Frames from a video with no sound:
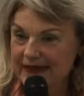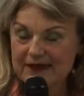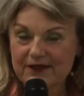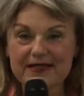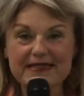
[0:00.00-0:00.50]

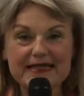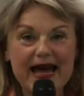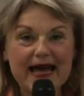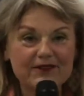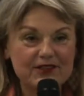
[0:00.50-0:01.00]
It's
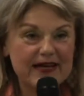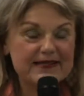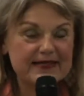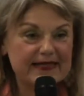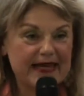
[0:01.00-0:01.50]
not
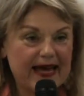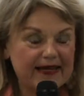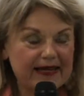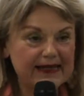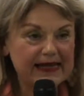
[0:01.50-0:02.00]
just a
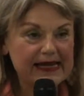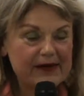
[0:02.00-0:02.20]
diet.